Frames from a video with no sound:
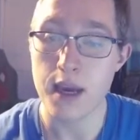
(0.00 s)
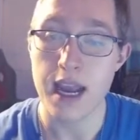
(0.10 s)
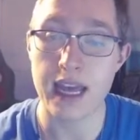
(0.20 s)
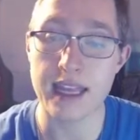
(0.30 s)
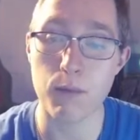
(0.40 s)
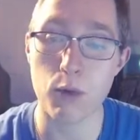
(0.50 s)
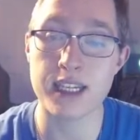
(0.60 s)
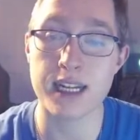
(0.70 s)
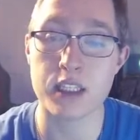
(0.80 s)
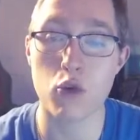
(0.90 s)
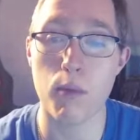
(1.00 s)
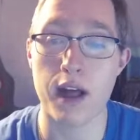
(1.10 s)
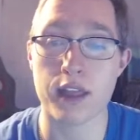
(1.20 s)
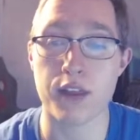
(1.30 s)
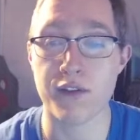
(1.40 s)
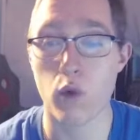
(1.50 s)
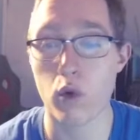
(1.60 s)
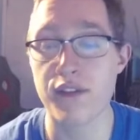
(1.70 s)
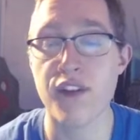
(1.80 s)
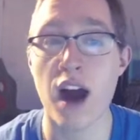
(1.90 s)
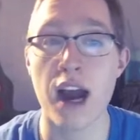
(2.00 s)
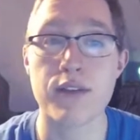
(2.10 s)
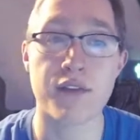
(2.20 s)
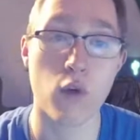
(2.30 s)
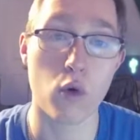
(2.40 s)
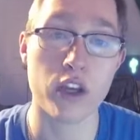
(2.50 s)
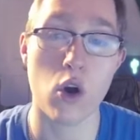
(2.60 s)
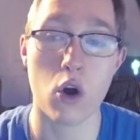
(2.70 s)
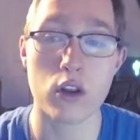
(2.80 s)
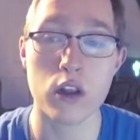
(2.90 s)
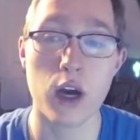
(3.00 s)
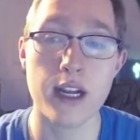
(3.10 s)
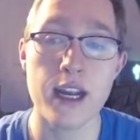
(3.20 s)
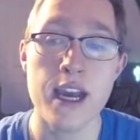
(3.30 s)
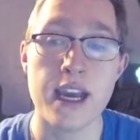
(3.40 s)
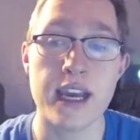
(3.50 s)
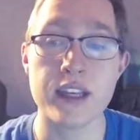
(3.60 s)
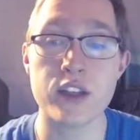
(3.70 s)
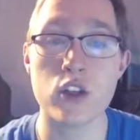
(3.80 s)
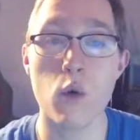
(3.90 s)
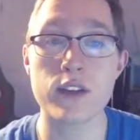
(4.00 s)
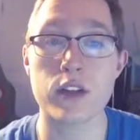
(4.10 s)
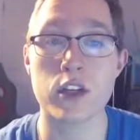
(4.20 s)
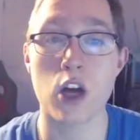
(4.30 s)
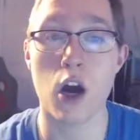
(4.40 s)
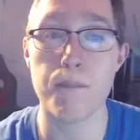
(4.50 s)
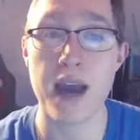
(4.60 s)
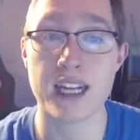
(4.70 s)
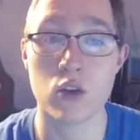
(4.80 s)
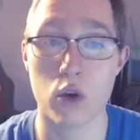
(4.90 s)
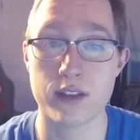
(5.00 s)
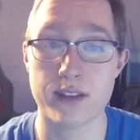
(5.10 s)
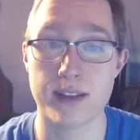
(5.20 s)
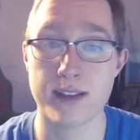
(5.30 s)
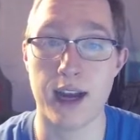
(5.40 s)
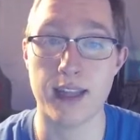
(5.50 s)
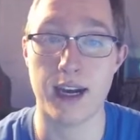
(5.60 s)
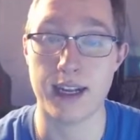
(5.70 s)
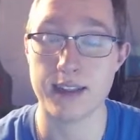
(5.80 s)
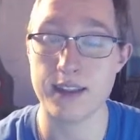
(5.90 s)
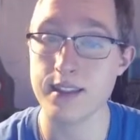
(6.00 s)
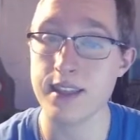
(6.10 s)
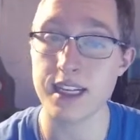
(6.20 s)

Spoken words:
and then when he gets to about the 45, the 40-yard line, he's going to come back towards the sideline. Now, this is actually